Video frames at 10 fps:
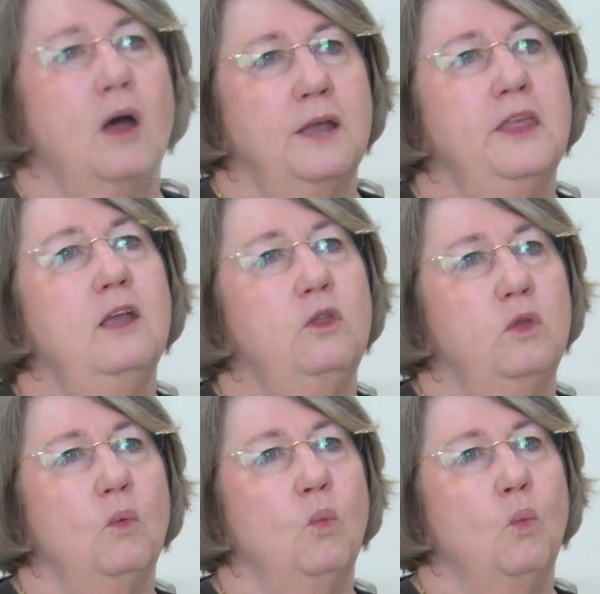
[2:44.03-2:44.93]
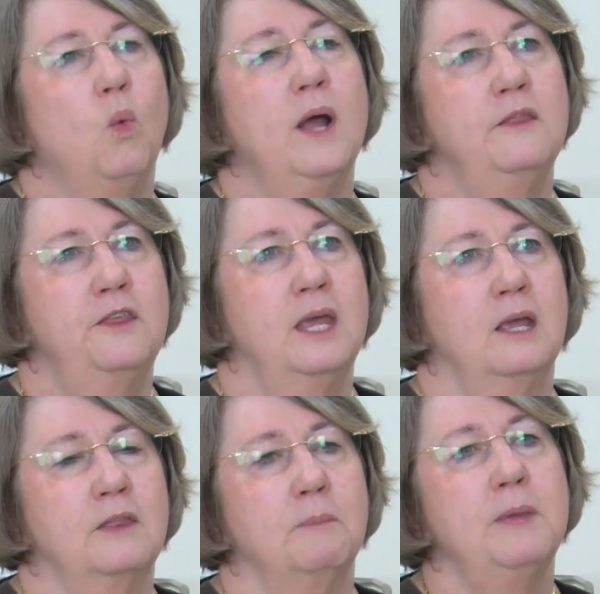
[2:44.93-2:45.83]
I think one
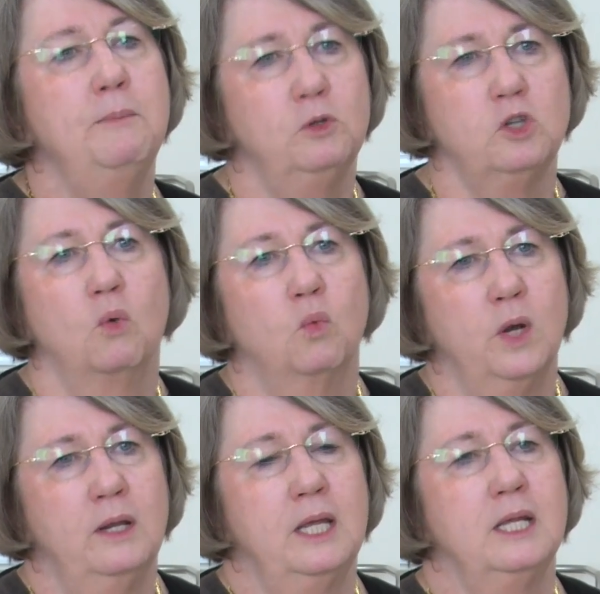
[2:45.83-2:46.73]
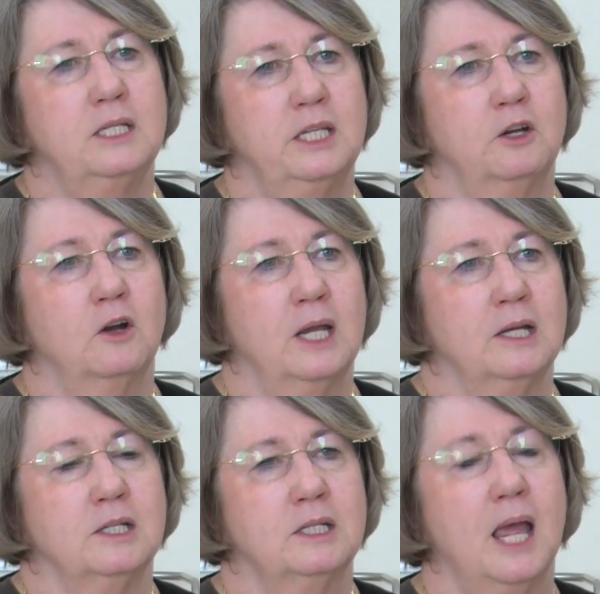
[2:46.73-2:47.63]
thing that people don't really consider
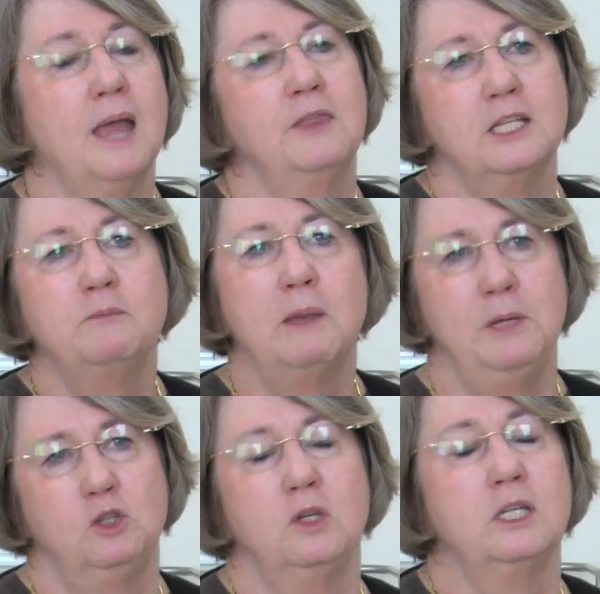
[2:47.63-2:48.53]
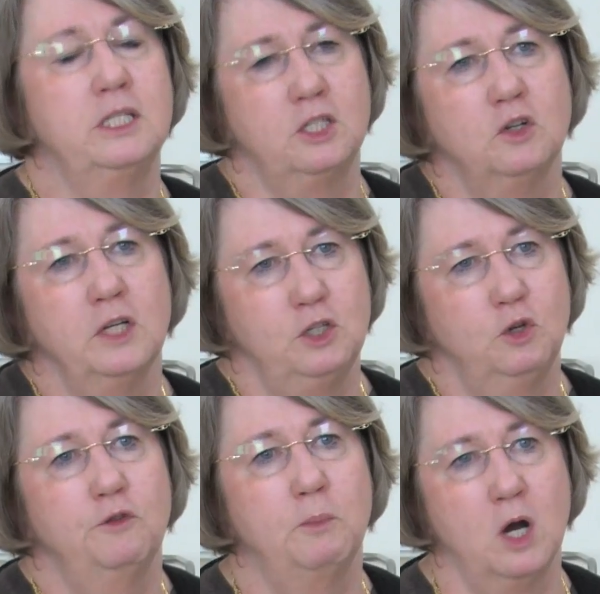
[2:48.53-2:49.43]
is, and this is certainly
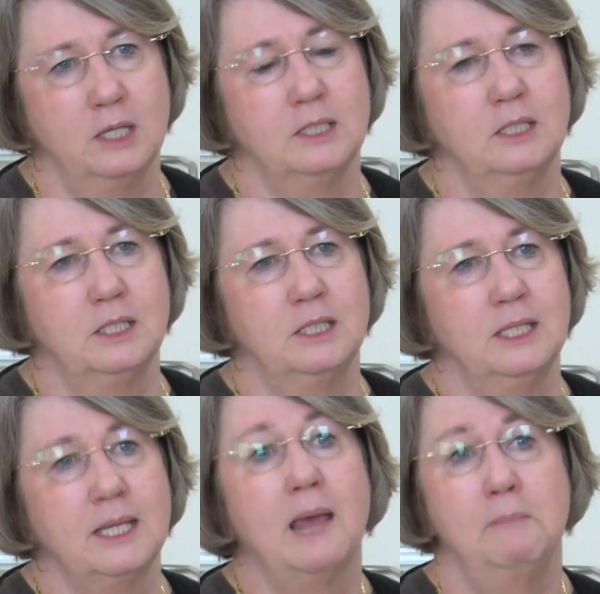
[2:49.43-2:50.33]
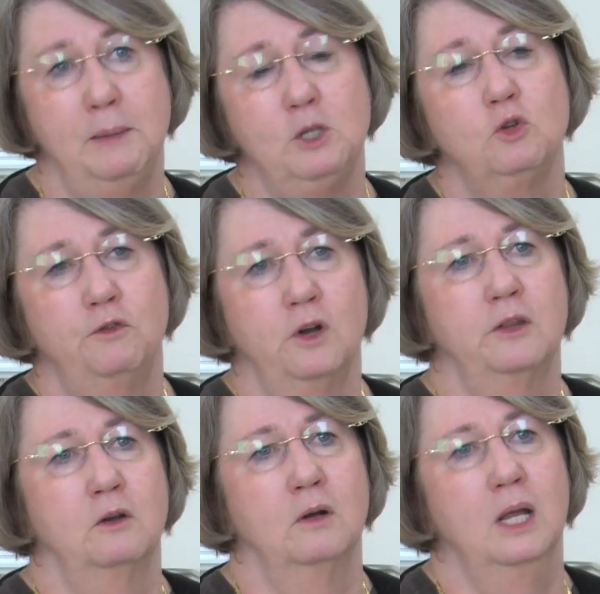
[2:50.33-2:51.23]
true for Parkinson's disease and maybe true for
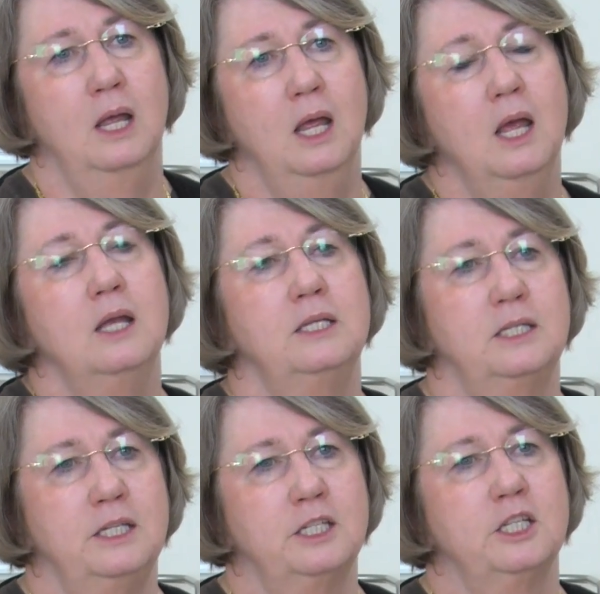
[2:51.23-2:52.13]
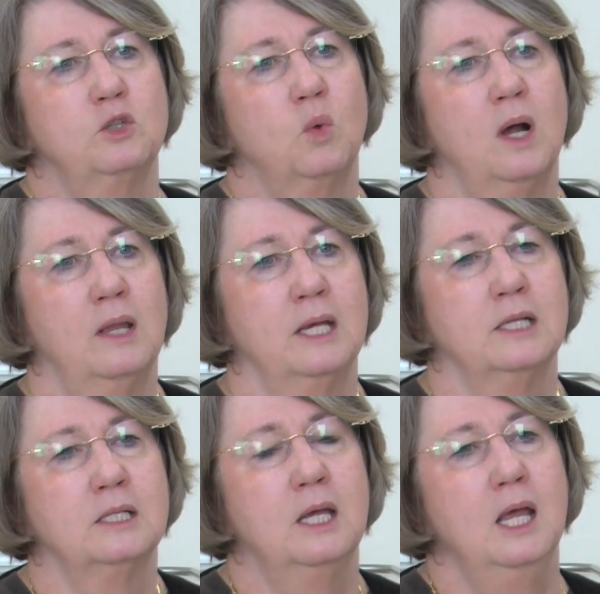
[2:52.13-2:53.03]
other diseases as well,
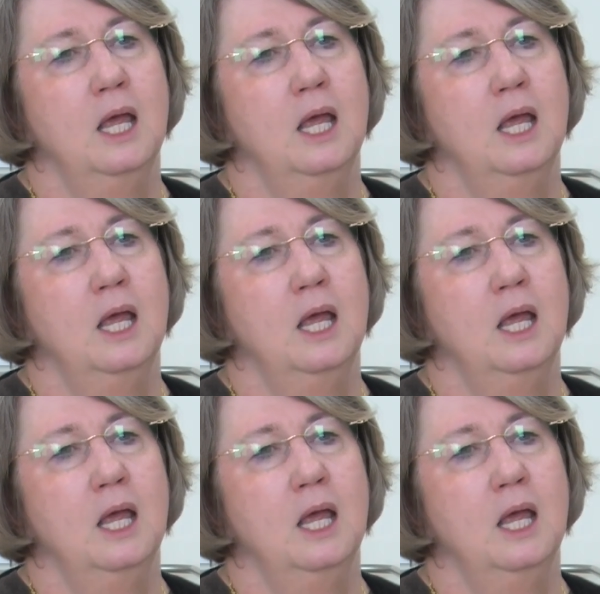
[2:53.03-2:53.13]
is